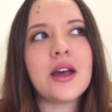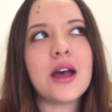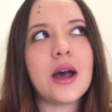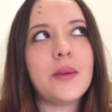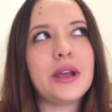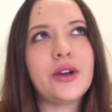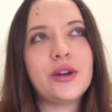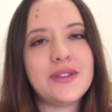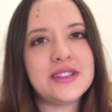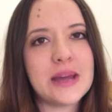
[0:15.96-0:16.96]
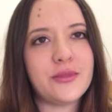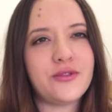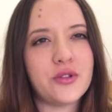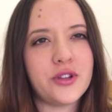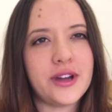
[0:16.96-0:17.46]
It could have been the day
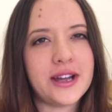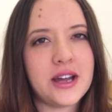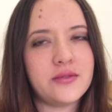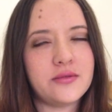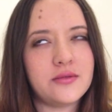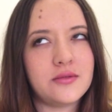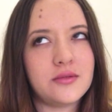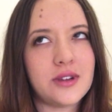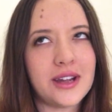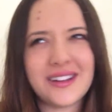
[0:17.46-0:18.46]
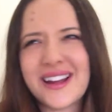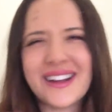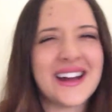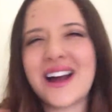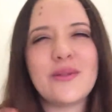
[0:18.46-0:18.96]
before though, I can't
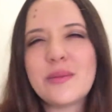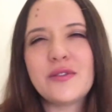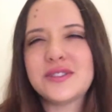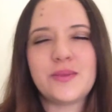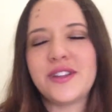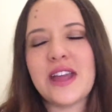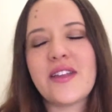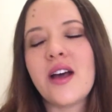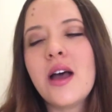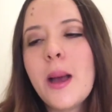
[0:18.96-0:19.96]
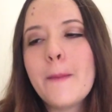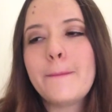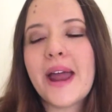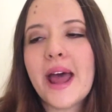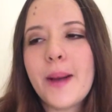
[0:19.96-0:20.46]
remember, it was one or the other.
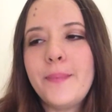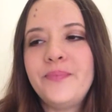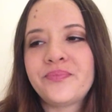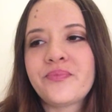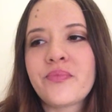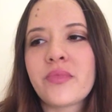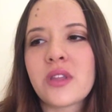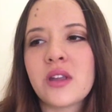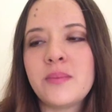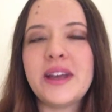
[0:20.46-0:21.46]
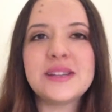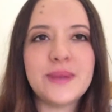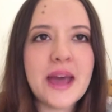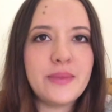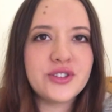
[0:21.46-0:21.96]
But because
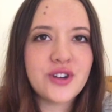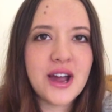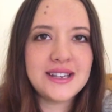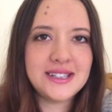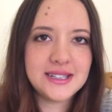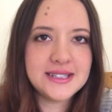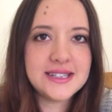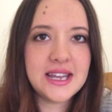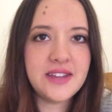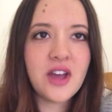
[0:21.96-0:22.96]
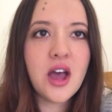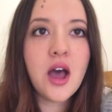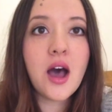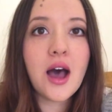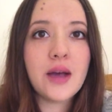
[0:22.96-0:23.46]
we had been trying to conceive,
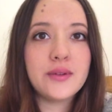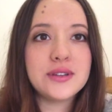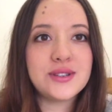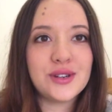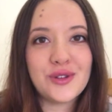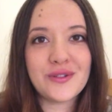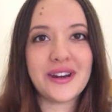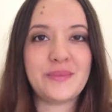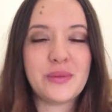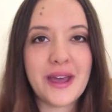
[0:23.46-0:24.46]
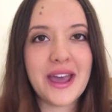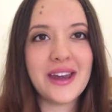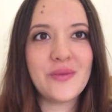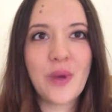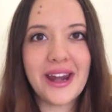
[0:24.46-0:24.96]
I was sort of already
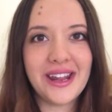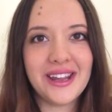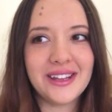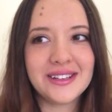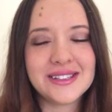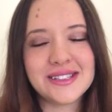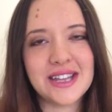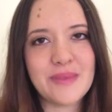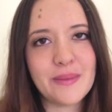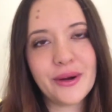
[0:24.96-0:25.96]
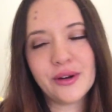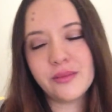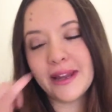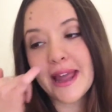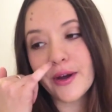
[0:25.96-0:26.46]
prepared and waiting to see if my period
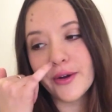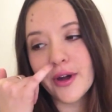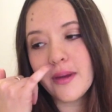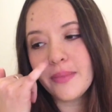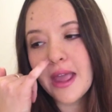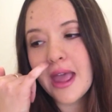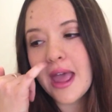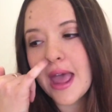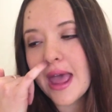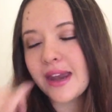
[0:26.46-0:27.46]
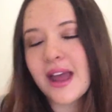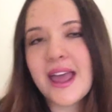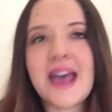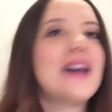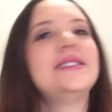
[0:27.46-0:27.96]
would be late or not. And I
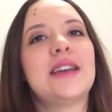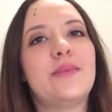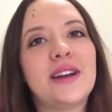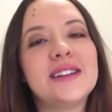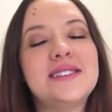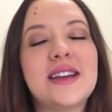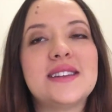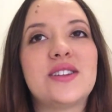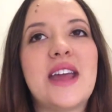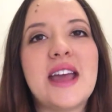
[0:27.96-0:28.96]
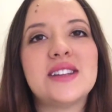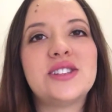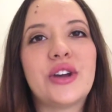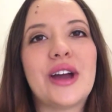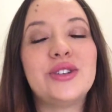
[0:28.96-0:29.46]
had a pregnancy test on hand.
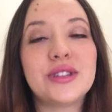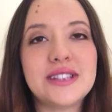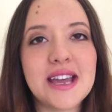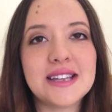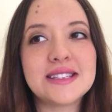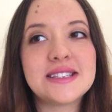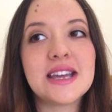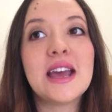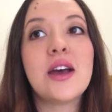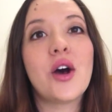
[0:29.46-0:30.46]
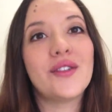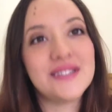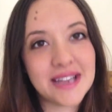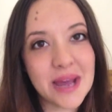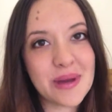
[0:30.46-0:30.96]
So I took the test,
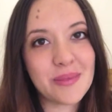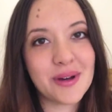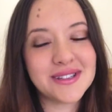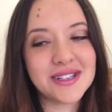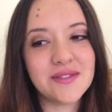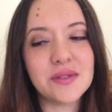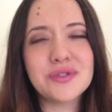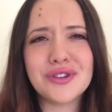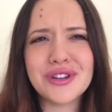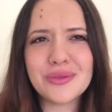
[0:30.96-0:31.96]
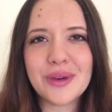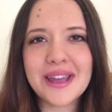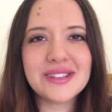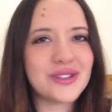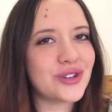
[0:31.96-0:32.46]
obviously came back positive. It was during the
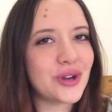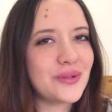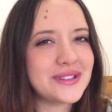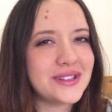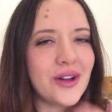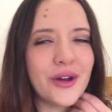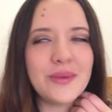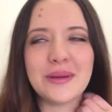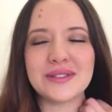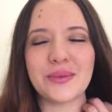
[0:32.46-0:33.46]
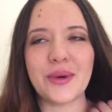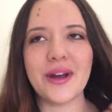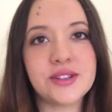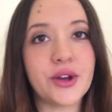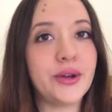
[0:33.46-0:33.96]
week, so Joe wasn't home, he was at
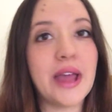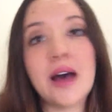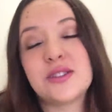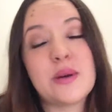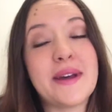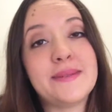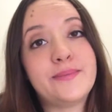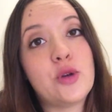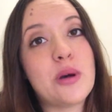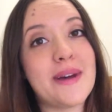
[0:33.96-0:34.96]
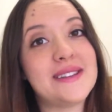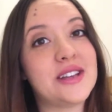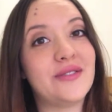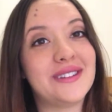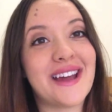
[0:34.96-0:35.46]
work. So yeah, I was all by
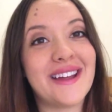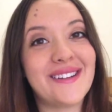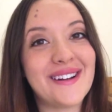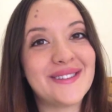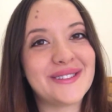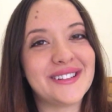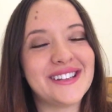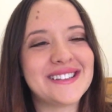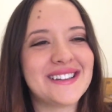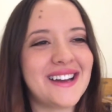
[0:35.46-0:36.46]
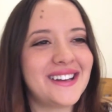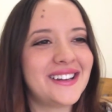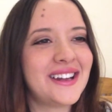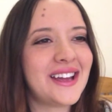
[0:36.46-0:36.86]
myself with Taylor, and I was really excited.